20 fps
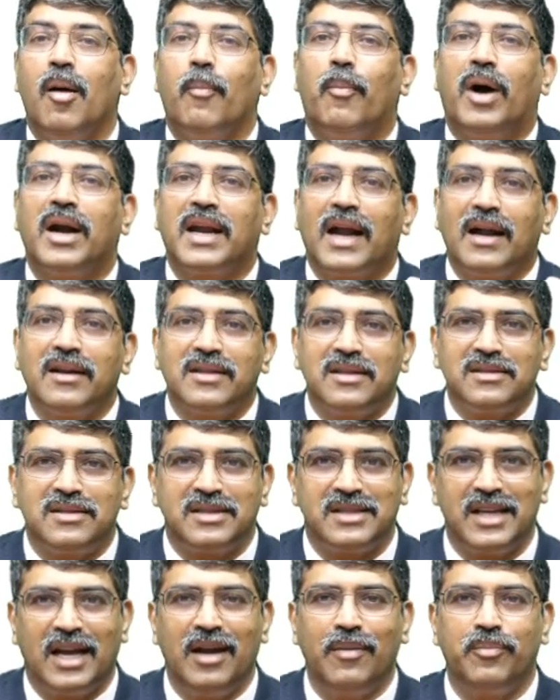But at the
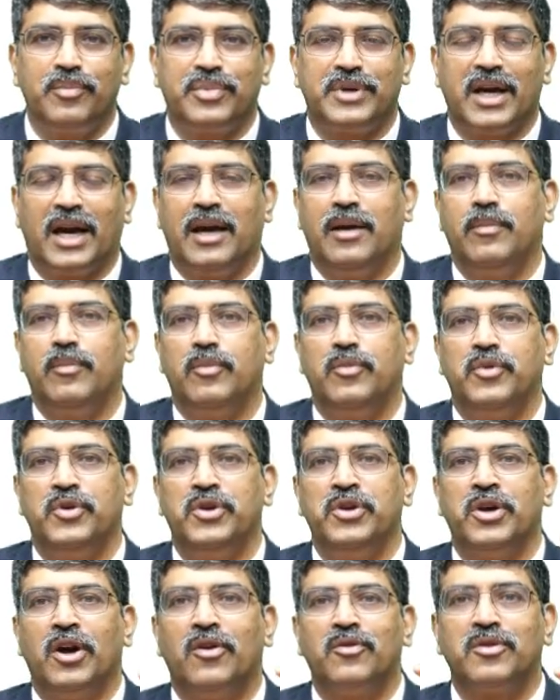same time,
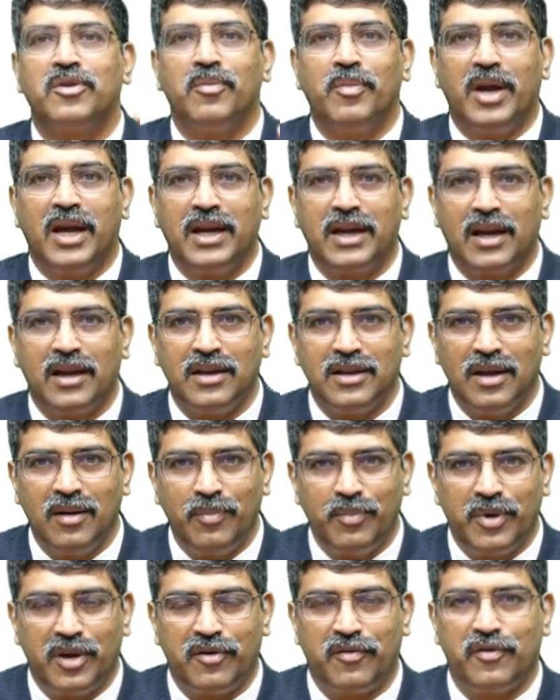you have to maintain the
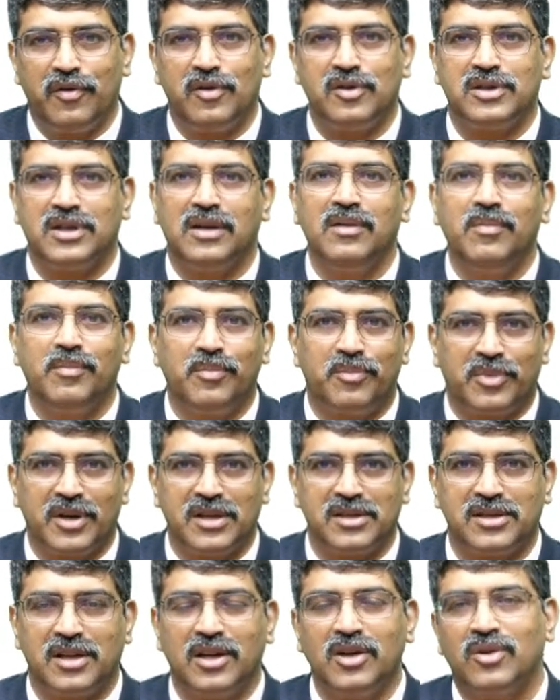perfusion
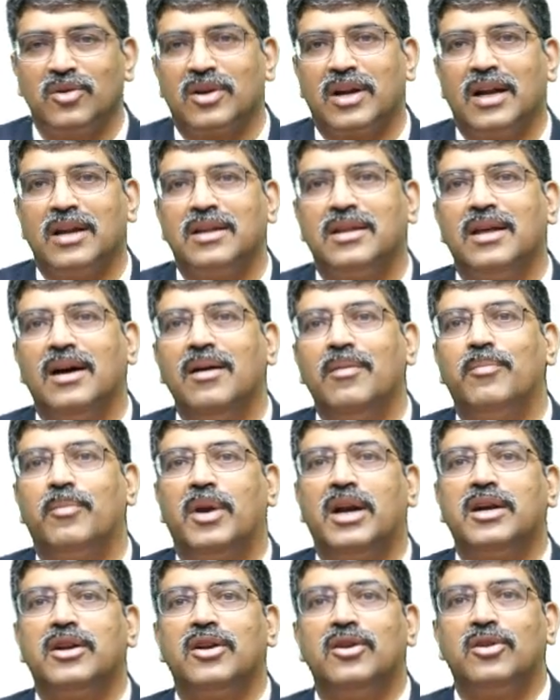pressure to get the
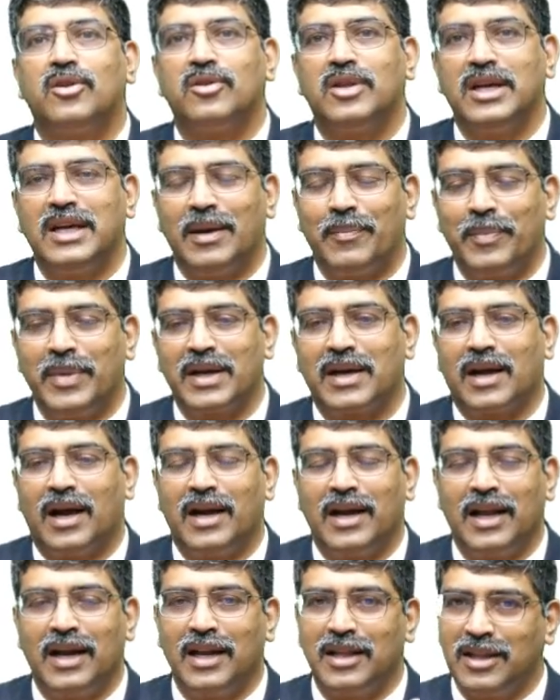blood into the
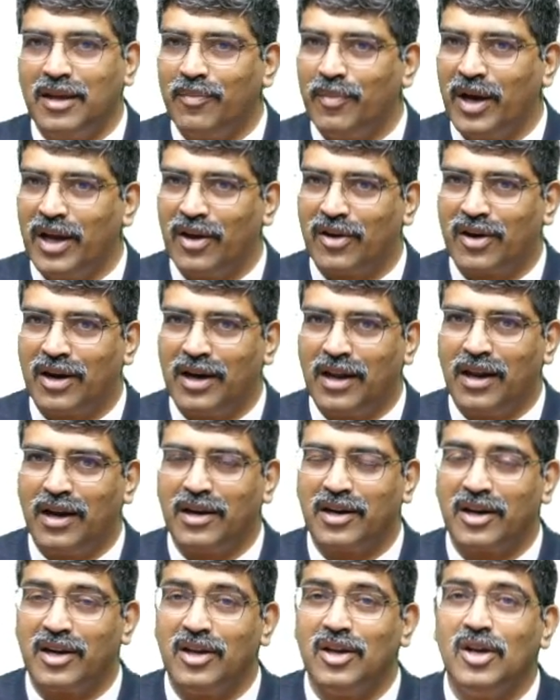epicardial and the myocardial
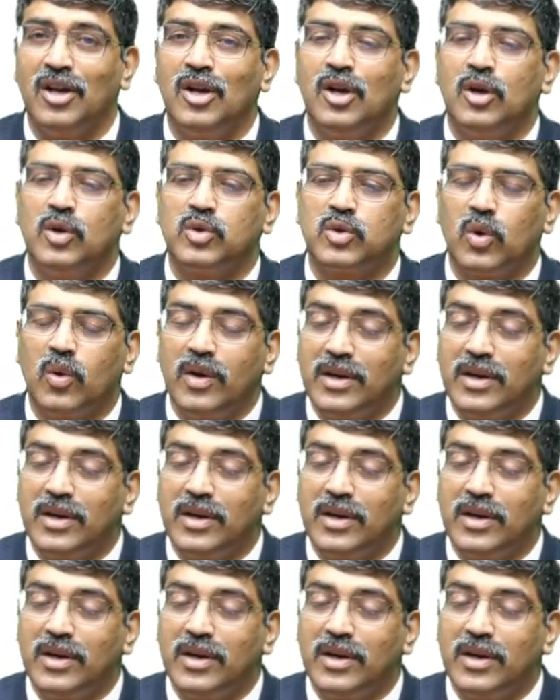artery. So